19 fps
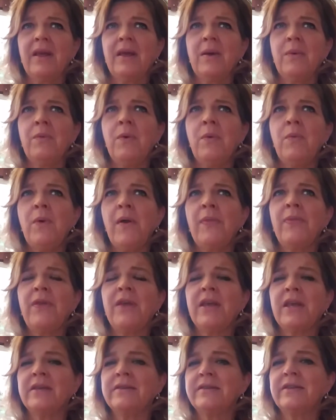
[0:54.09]
Well, one
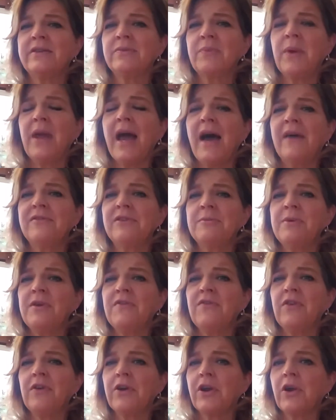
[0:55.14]
thing is we have to be
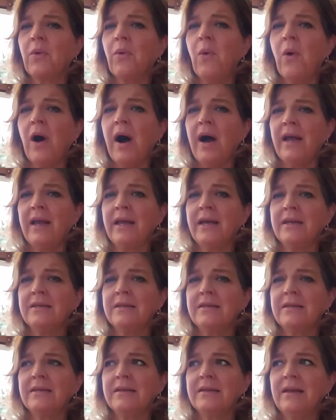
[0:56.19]
very
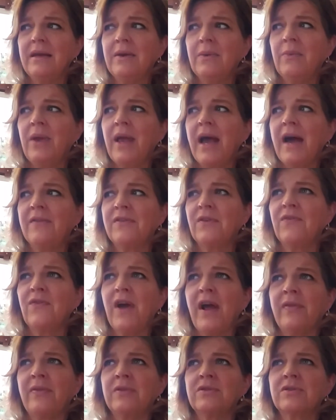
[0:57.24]
quiet. We have to
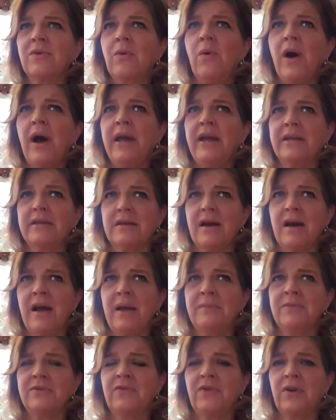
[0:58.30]
find those quiet
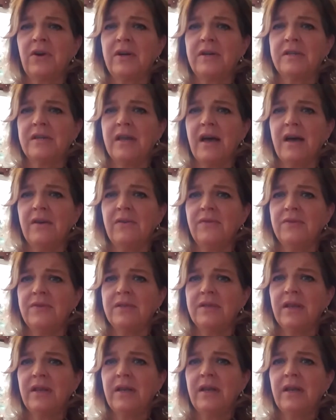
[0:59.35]
times for
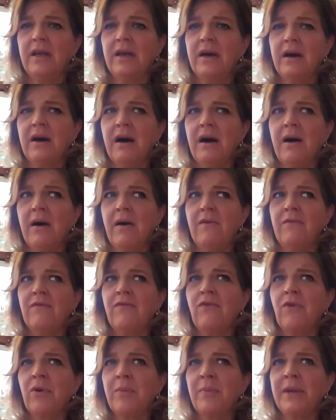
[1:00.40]
ourselves.
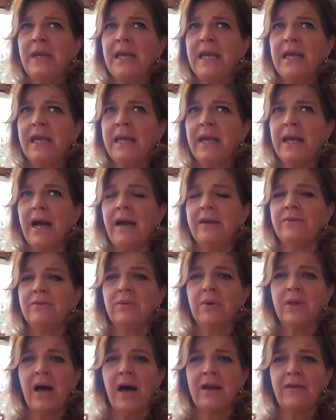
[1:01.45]
For me, I do
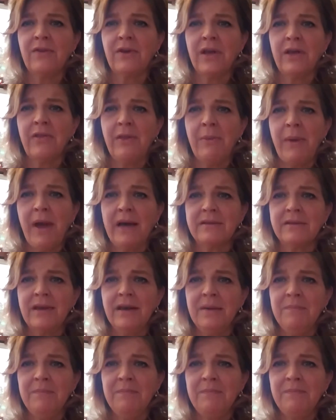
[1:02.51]
a lot of it in the bathtub.